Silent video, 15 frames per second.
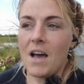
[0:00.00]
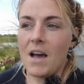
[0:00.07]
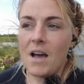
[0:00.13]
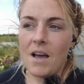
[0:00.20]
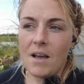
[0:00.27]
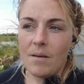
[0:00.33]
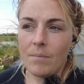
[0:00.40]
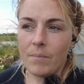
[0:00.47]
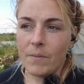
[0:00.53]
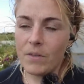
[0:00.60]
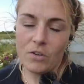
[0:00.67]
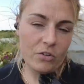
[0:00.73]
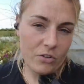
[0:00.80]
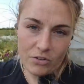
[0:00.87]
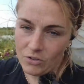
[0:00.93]

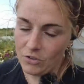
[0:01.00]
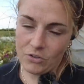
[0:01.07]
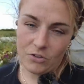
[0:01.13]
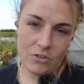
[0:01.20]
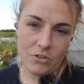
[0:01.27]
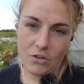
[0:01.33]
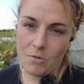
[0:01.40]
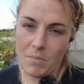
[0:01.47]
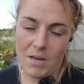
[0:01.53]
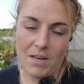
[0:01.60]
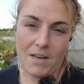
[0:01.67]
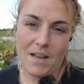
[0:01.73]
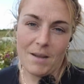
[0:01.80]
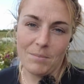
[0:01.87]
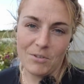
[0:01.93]
There's just too many
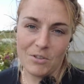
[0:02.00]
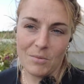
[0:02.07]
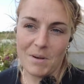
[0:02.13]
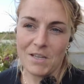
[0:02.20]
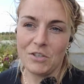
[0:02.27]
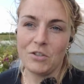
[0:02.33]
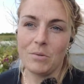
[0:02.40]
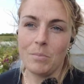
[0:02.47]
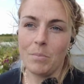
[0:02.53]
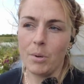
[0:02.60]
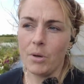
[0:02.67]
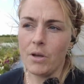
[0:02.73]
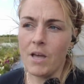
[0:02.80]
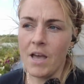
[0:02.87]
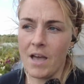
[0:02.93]
names to mention,
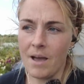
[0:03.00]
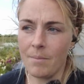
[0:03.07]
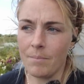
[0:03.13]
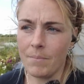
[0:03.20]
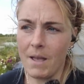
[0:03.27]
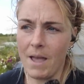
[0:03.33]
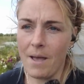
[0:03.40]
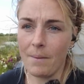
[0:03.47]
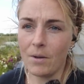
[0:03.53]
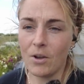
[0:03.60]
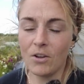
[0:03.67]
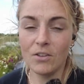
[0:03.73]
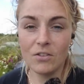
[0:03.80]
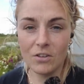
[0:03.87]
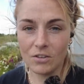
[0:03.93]
but I'm
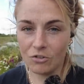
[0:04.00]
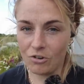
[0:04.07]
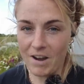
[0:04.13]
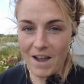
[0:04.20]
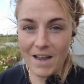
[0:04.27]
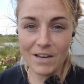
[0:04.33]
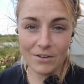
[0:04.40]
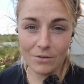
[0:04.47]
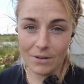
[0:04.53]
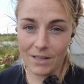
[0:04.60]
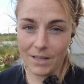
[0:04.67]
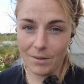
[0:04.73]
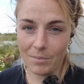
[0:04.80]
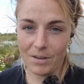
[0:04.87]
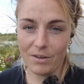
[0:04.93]
going to try and do a
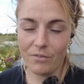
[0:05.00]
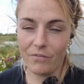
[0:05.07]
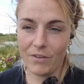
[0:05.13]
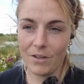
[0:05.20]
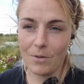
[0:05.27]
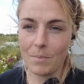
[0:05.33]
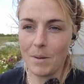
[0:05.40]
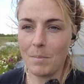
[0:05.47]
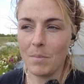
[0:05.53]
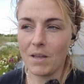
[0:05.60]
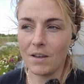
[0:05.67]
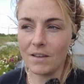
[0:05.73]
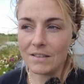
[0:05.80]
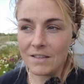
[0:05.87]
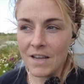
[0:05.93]
little bit of filming
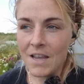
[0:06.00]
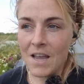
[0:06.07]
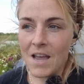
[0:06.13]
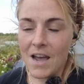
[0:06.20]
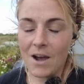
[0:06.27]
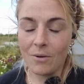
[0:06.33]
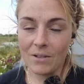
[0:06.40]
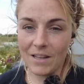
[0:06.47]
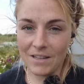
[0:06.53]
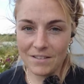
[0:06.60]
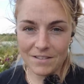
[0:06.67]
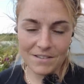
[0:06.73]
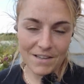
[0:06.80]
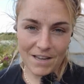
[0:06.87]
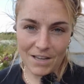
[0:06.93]
because I would like
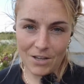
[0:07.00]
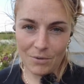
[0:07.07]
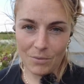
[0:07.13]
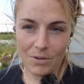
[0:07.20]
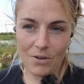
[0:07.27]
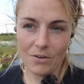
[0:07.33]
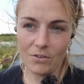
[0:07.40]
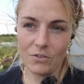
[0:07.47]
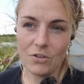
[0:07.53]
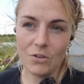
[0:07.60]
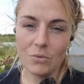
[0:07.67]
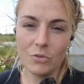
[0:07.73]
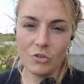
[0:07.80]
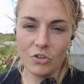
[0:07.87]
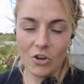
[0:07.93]
to take you along
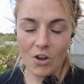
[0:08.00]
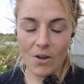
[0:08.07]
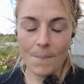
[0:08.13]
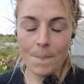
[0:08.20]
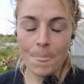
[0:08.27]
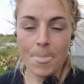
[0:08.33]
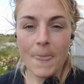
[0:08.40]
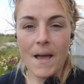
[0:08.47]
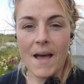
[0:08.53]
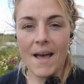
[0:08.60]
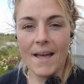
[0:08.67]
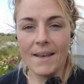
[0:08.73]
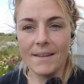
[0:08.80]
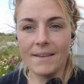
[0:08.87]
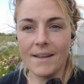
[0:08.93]
to the show
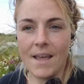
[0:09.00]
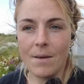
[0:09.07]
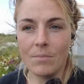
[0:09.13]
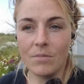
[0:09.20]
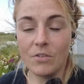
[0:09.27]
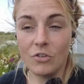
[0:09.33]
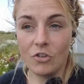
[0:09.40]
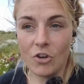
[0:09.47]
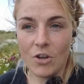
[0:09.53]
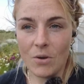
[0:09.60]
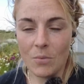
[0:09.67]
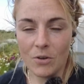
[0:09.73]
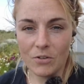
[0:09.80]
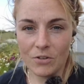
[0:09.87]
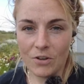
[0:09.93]
and show you
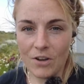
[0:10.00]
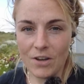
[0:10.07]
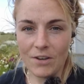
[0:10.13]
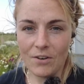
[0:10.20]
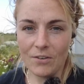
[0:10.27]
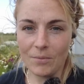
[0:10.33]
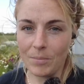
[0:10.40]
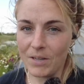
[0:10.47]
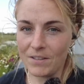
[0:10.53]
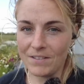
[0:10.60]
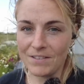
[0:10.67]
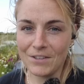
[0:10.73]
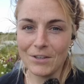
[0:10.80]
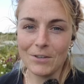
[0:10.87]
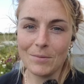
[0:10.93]
what's going on, because
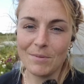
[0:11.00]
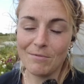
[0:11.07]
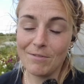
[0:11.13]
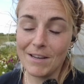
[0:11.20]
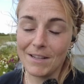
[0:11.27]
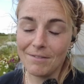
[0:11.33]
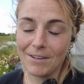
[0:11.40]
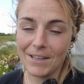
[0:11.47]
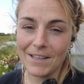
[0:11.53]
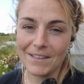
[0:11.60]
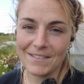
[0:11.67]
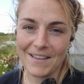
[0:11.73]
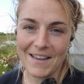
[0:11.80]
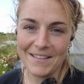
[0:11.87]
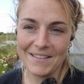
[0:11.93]
it's going to be really, really
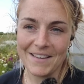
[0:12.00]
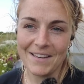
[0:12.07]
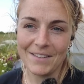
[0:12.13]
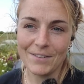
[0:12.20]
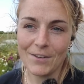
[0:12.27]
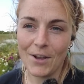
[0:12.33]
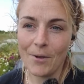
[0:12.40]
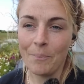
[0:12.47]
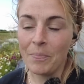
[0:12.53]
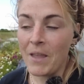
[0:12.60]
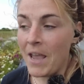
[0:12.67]
exciting. So